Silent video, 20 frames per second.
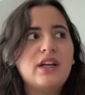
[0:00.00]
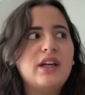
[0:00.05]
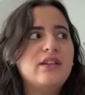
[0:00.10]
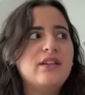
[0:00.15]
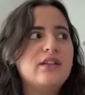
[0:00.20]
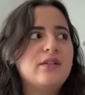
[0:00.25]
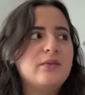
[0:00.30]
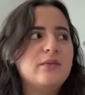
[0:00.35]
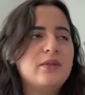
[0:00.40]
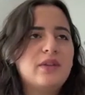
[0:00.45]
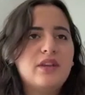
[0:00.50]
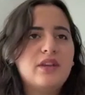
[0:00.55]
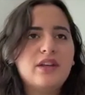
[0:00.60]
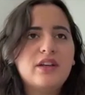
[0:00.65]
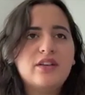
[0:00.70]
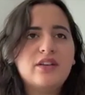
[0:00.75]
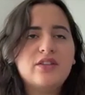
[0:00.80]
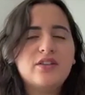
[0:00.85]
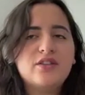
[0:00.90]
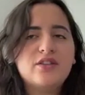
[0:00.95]
And the
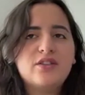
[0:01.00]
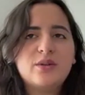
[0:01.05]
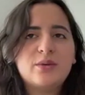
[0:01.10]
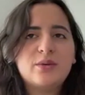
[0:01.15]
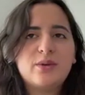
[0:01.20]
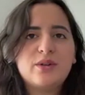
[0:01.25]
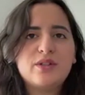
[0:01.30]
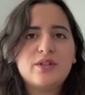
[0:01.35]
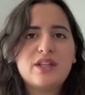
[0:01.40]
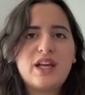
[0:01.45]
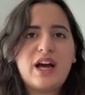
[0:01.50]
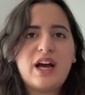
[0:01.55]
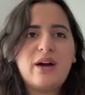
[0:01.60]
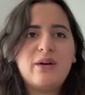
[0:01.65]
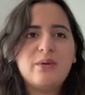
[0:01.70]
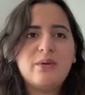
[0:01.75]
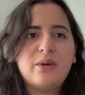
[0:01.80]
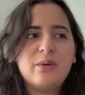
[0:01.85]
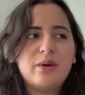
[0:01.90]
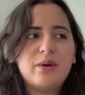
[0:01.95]
thing interesting was
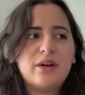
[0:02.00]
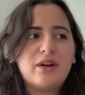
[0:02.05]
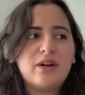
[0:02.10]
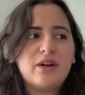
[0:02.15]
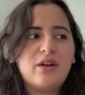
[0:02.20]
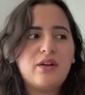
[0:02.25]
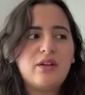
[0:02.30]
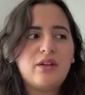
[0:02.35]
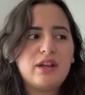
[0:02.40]
that we were